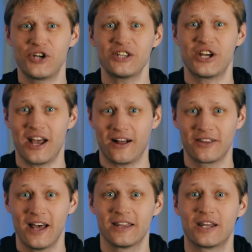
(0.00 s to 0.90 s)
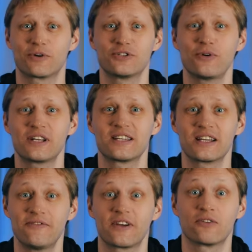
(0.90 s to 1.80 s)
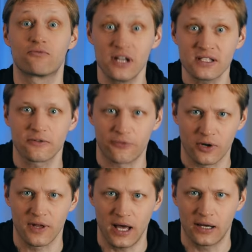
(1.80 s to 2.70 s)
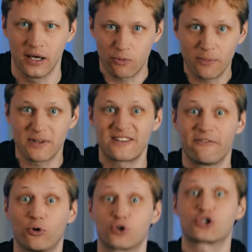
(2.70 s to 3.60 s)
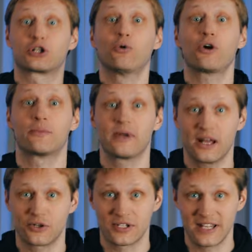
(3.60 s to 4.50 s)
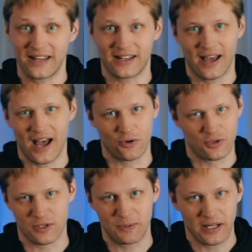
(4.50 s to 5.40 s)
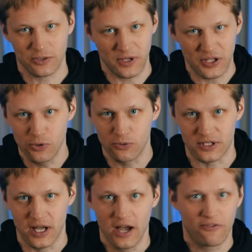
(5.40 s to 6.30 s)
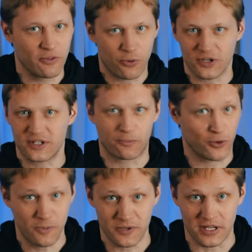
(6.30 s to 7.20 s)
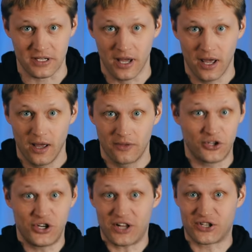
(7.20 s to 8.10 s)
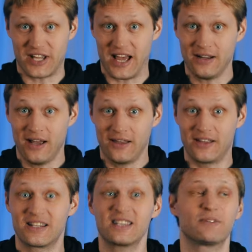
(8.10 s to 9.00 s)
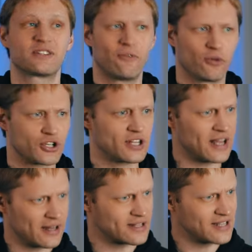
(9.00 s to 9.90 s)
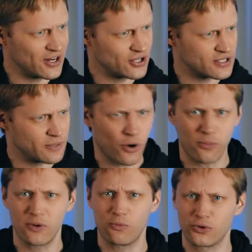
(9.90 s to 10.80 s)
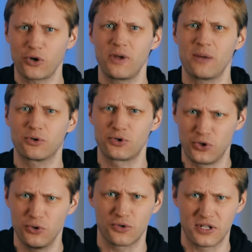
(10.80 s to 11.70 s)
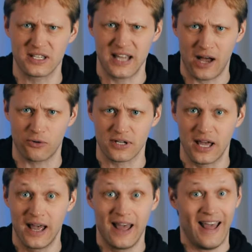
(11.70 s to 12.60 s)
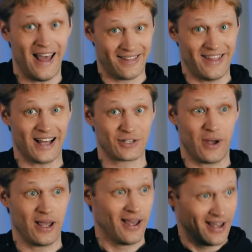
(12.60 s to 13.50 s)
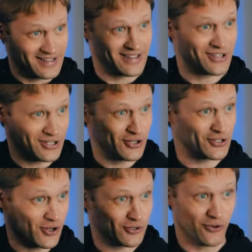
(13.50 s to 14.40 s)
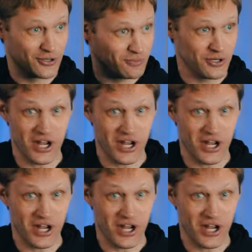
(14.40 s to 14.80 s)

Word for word: the judge held there was no any significant reason for that, and when Mr. Volozh's lawyer began to say that the house was planned to be used for the personal purposes. The judge said that since Mr. Walsh is under the sanctions, he probably will not be able to use this house. And that's why his decision is not going to be